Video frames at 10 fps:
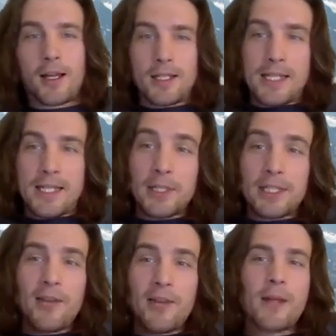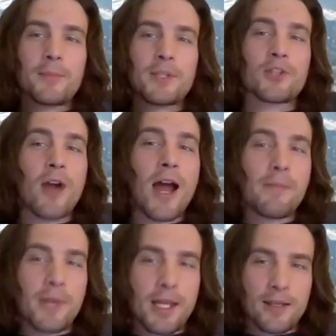typically when I'm
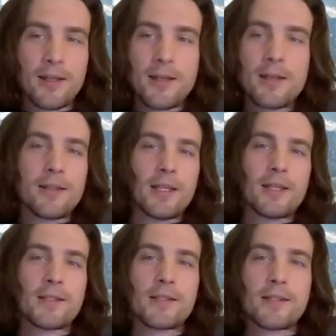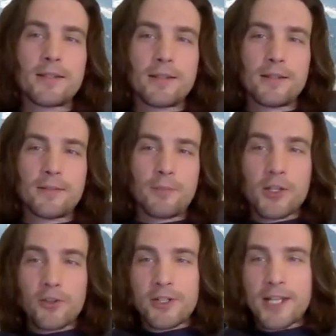describing these
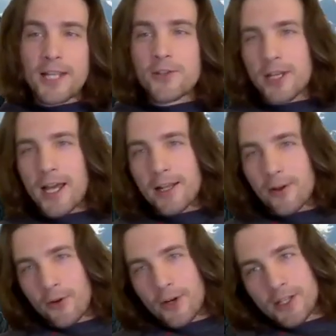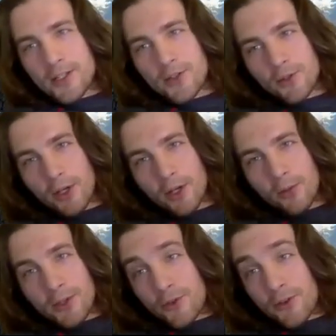modular tensor categories
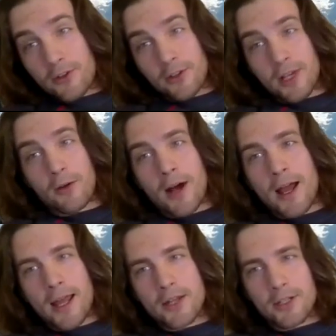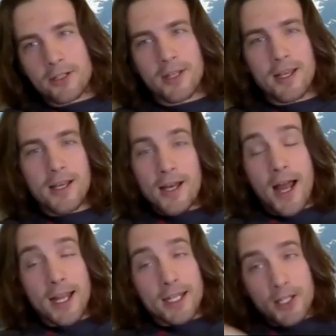with trivial Galois action, I
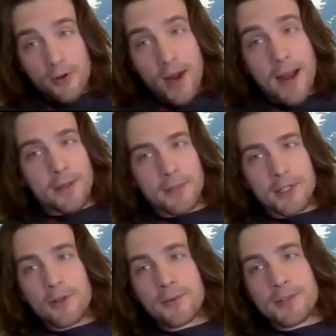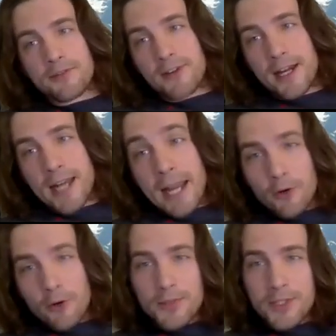can describe them in terms of finite
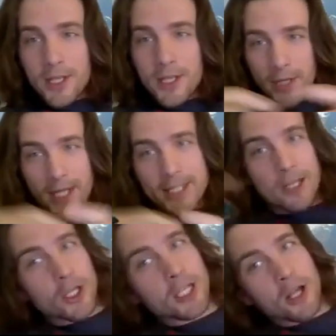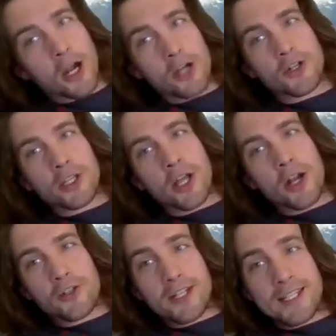groups, but as I look at larger and
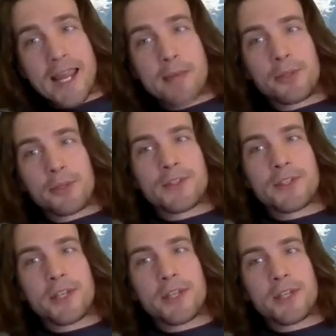larger examples,